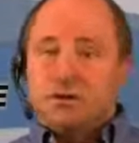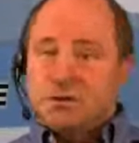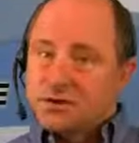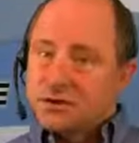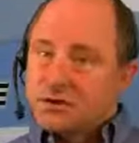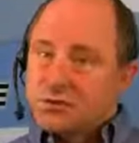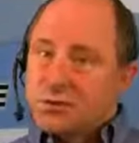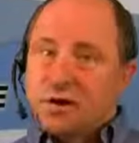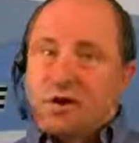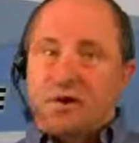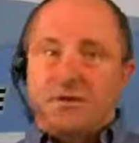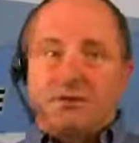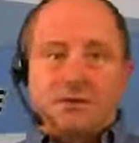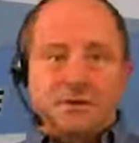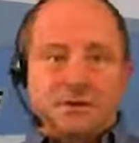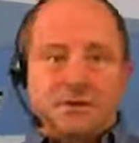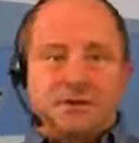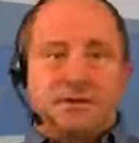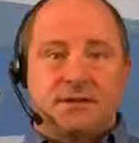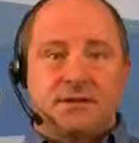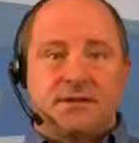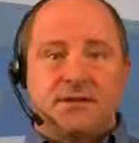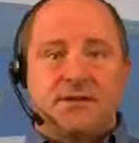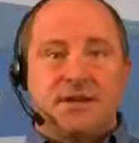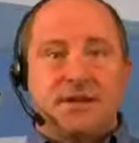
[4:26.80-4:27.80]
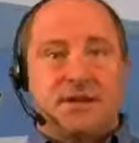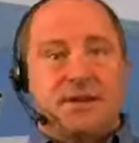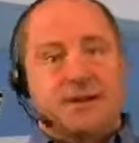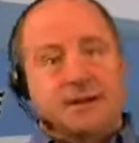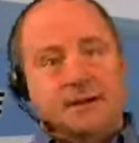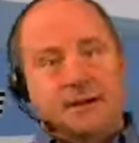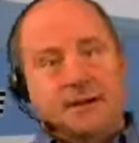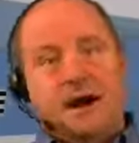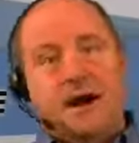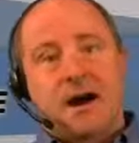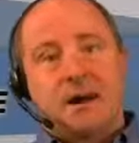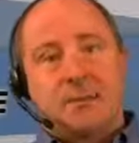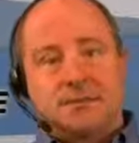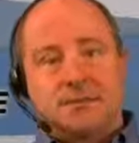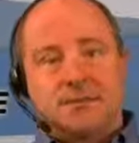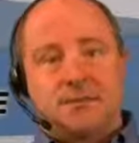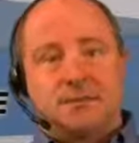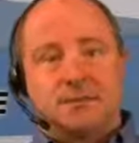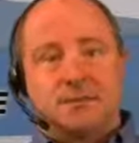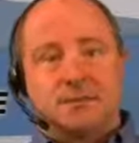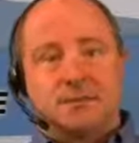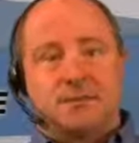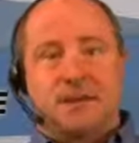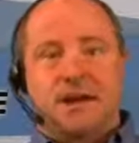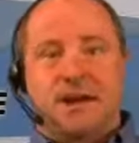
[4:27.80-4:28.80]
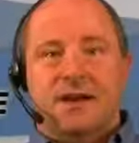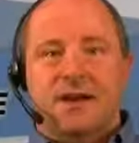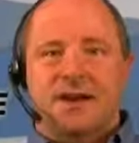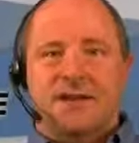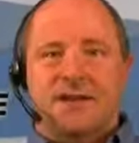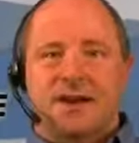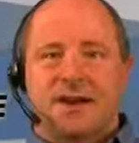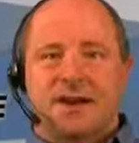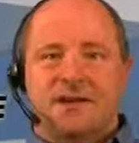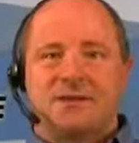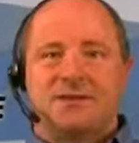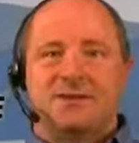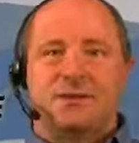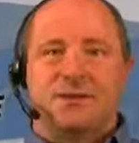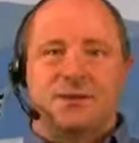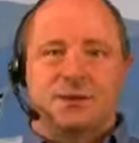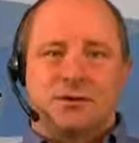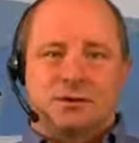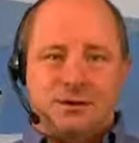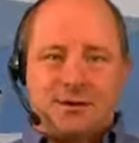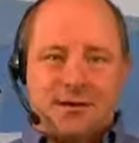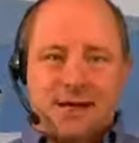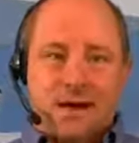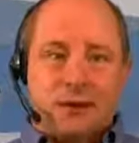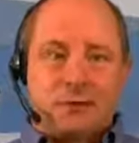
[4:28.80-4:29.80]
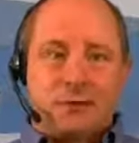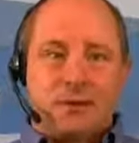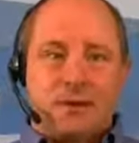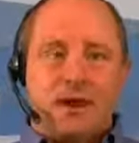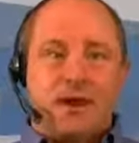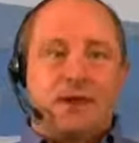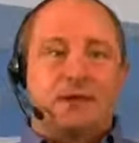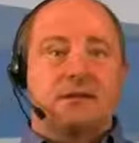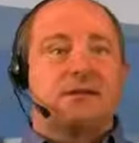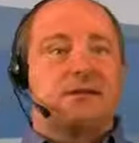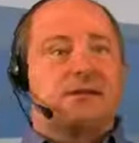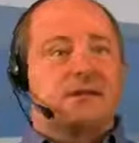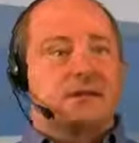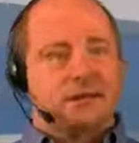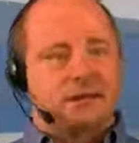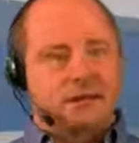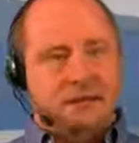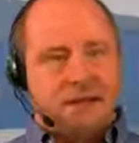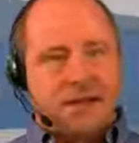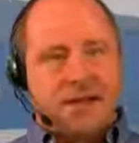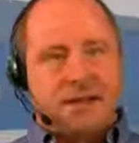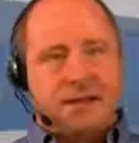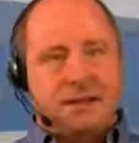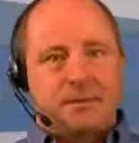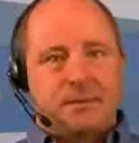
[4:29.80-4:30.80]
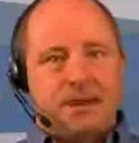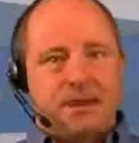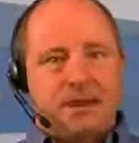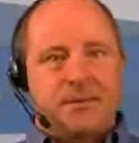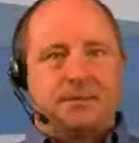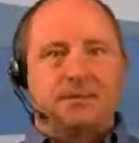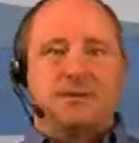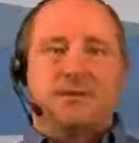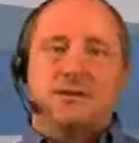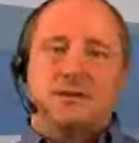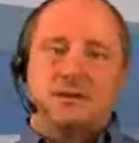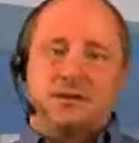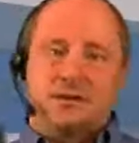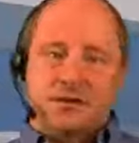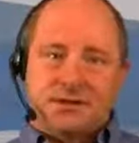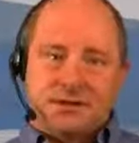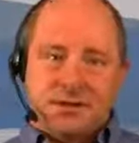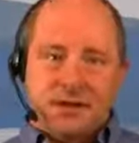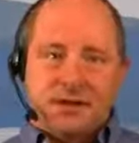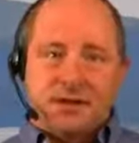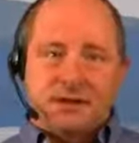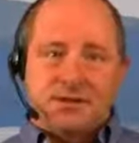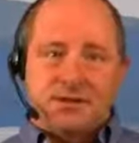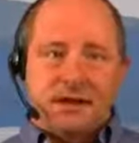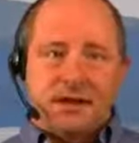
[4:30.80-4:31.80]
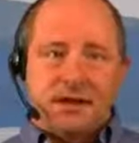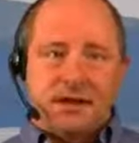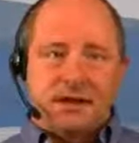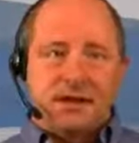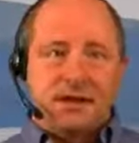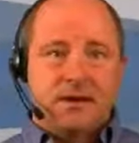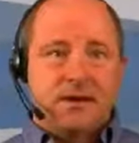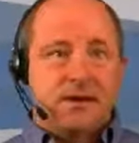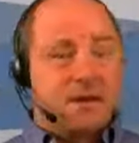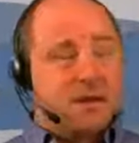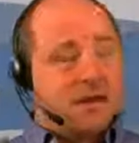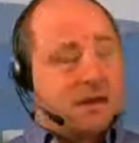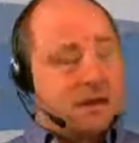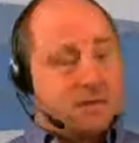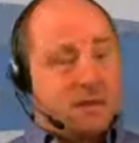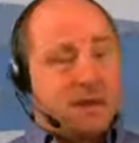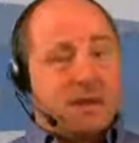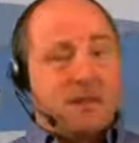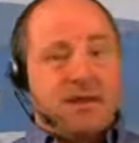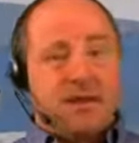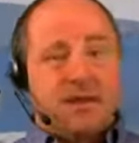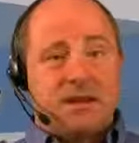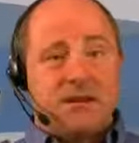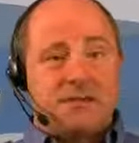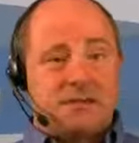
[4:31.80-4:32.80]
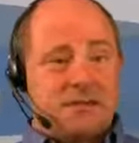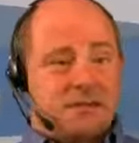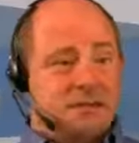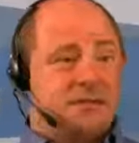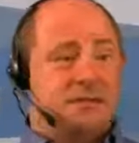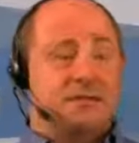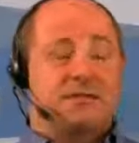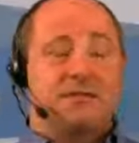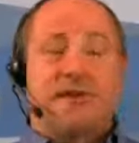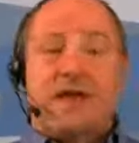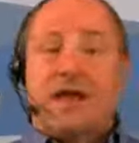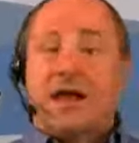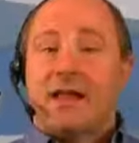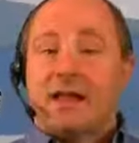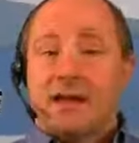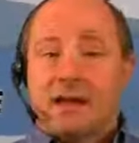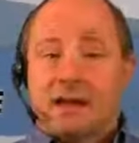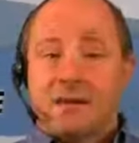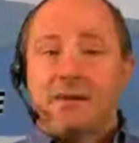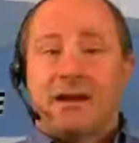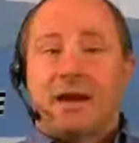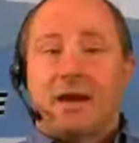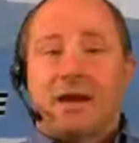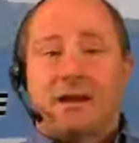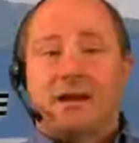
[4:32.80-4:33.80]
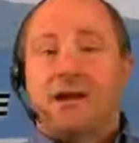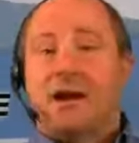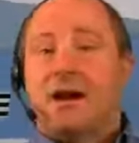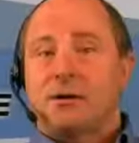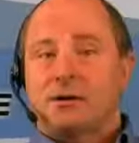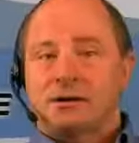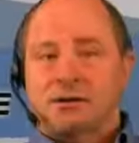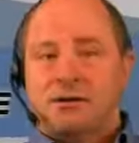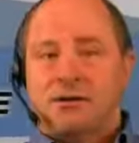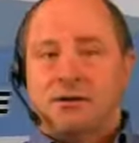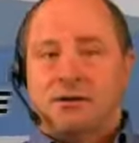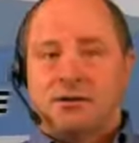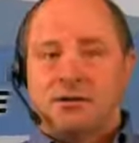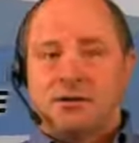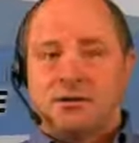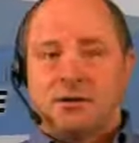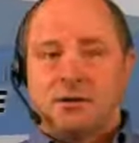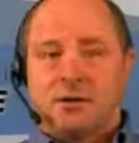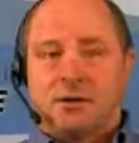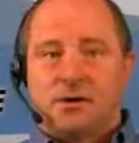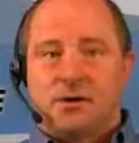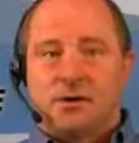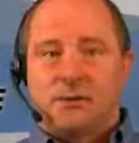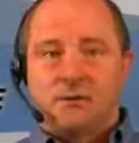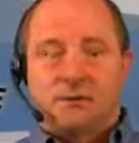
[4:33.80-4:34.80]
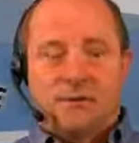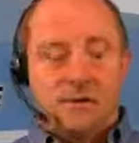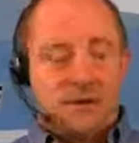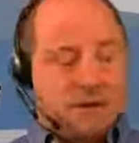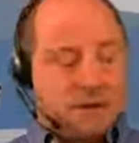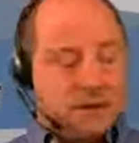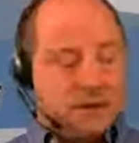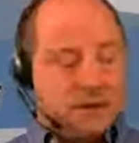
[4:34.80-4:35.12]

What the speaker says: you just want to facilitate a comm system that connects your sound man to your lighting man to your stage man and maybe even to the valet man outside the door,